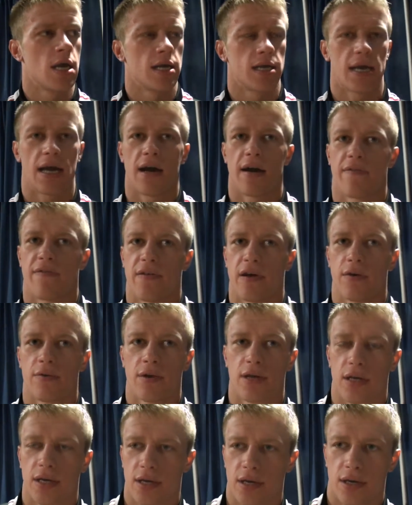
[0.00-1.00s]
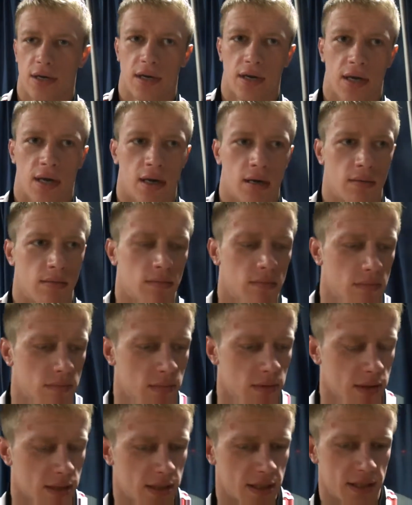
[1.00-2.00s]
Yeah, I felt really good. Um,
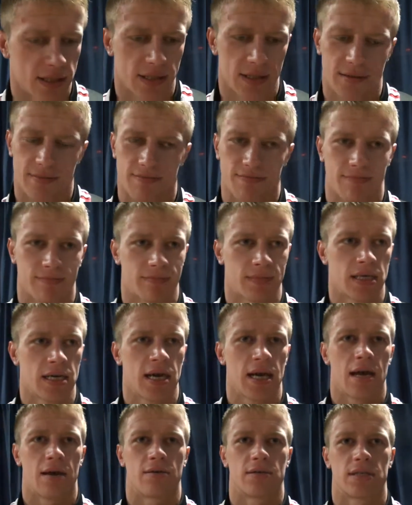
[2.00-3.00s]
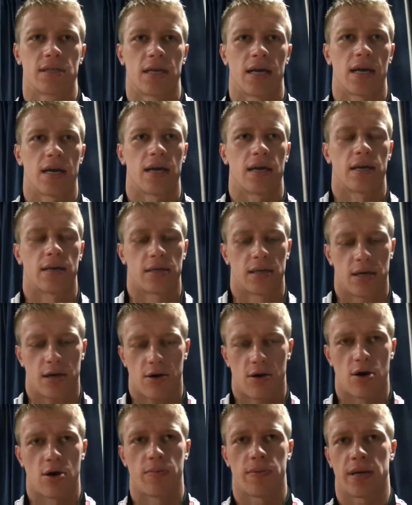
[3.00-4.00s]
just was uh, you
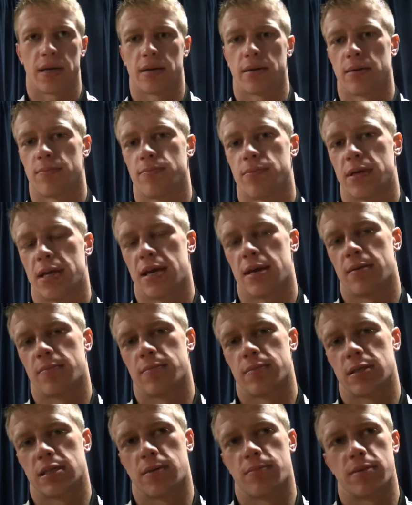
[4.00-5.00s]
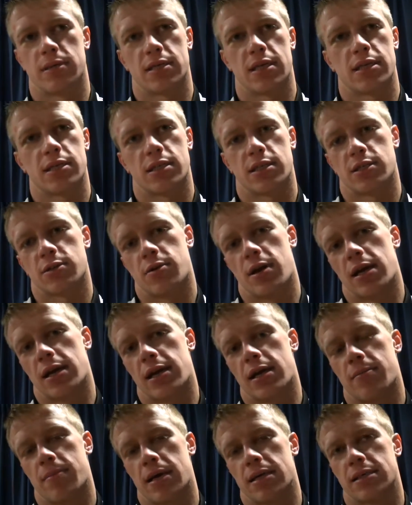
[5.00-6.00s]
know hoping to get in some positions where I
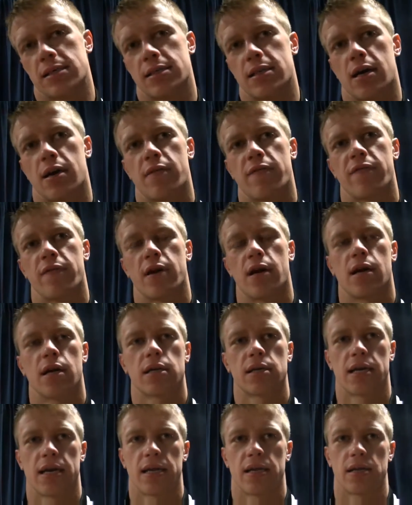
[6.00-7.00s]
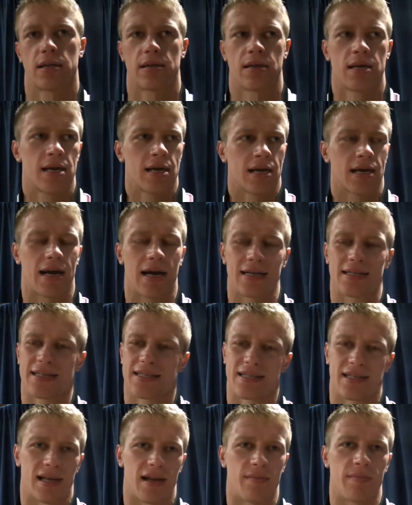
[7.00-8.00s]
could hit my stuff. Uh, get I
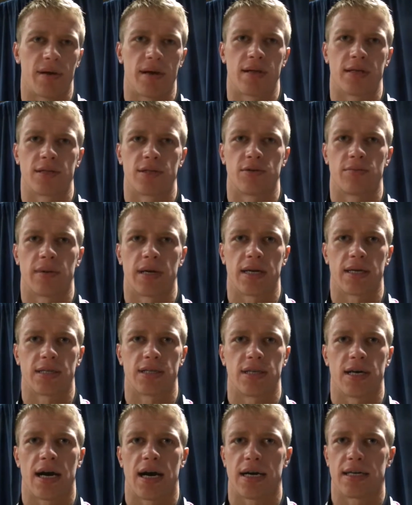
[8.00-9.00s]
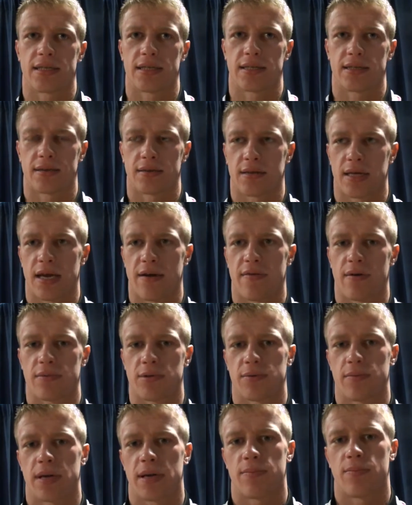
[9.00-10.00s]
just let him in in too many shots and gave up
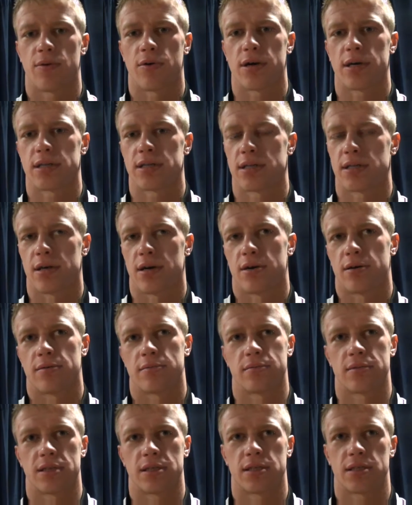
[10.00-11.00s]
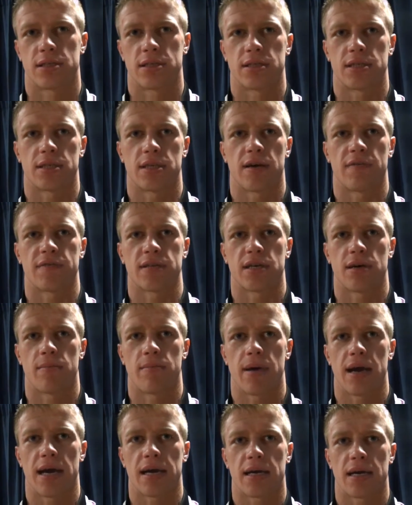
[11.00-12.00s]
too many points, so was just tough to
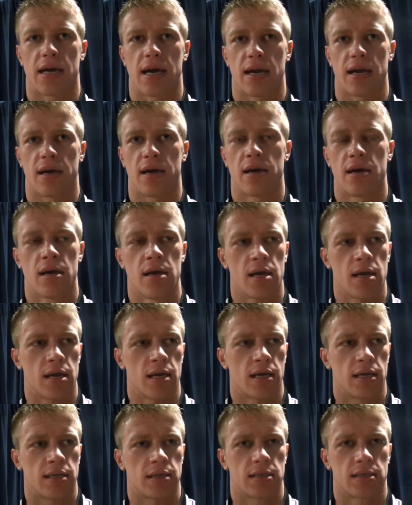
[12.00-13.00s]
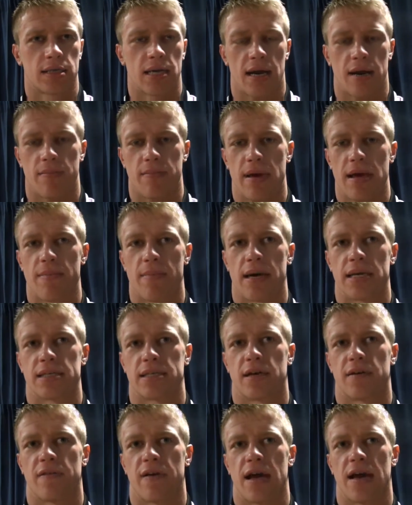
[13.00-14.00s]
come back. Kind of it kind of made
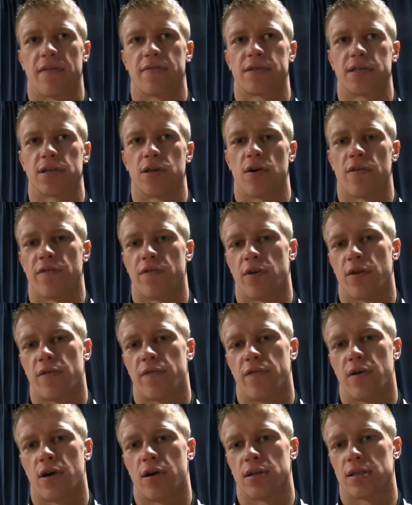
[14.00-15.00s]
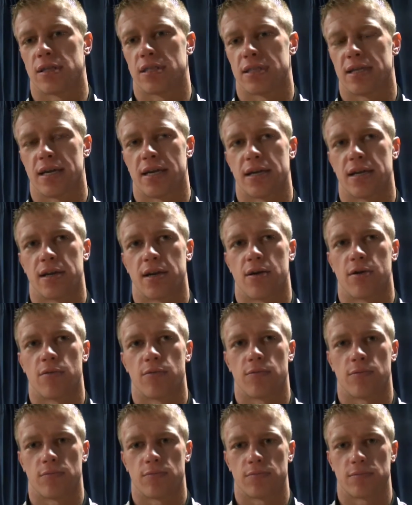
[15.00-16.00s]
myself have to go for a fall instead of you know
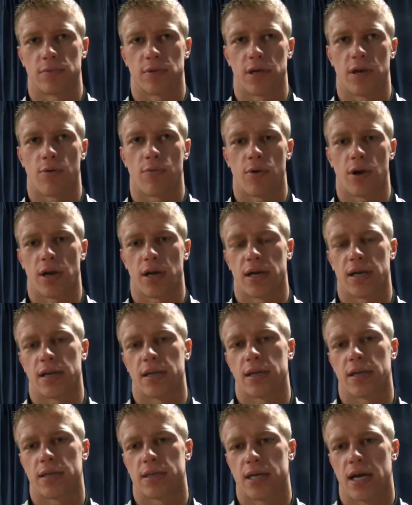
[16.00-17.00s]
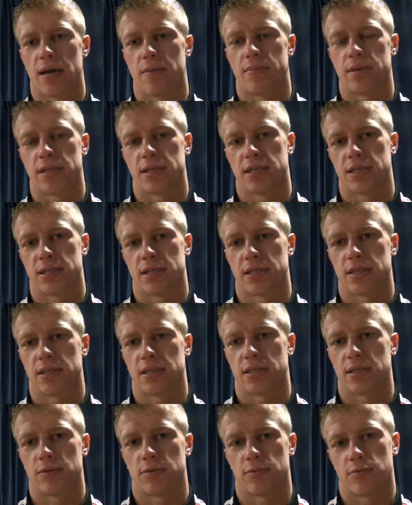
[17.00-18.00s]
you know working in tight
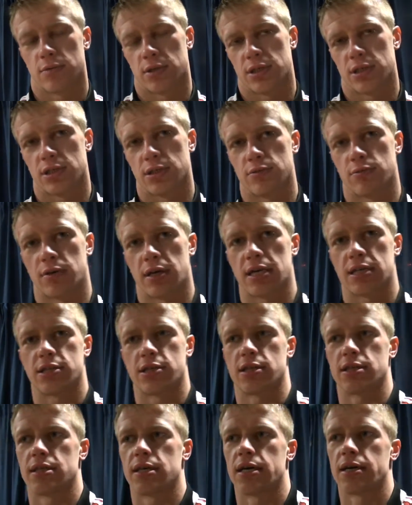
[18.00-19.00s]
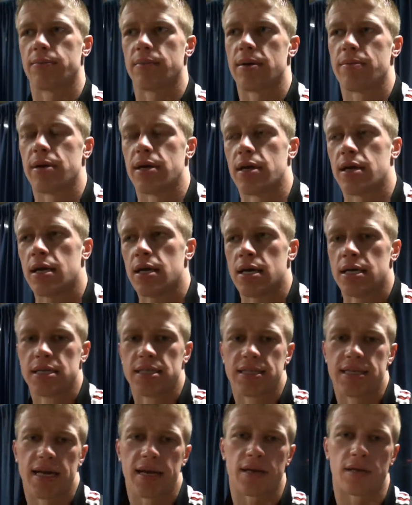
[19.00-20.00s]
positions, which is what I should have done. Maybe
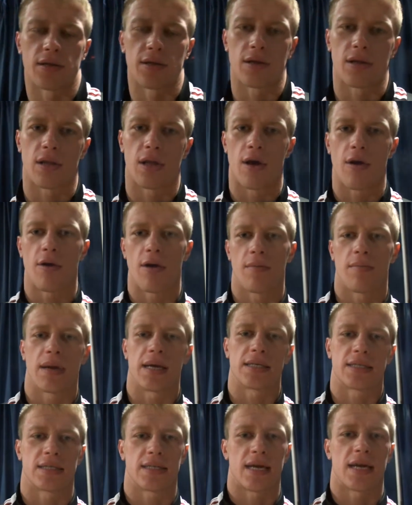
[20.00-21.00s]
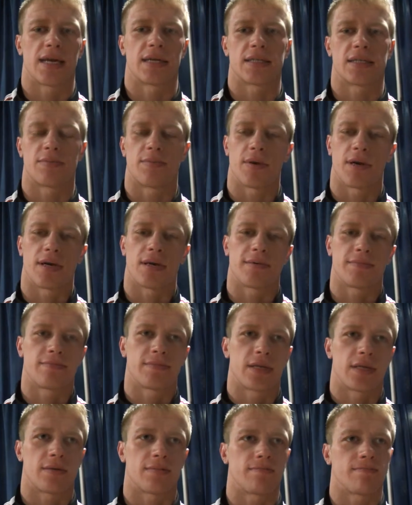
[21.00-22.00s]
stayed a little lower in my stance, but
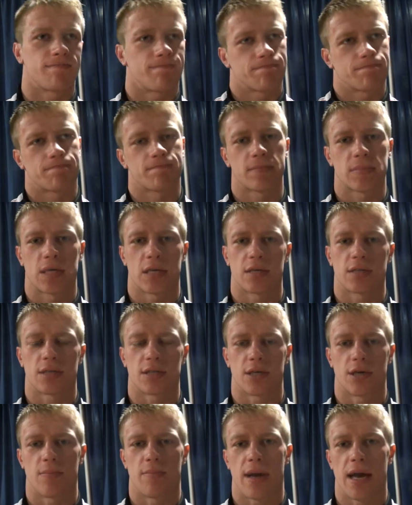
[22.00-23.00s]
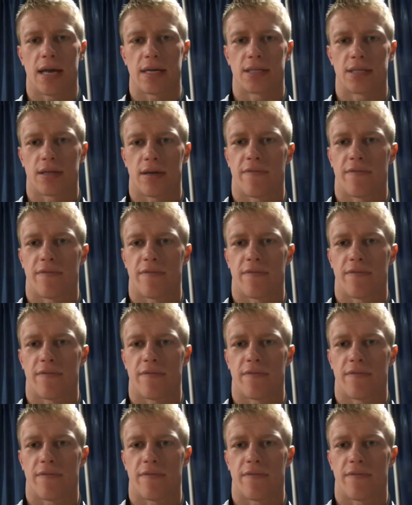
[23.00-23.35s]
it was a good match.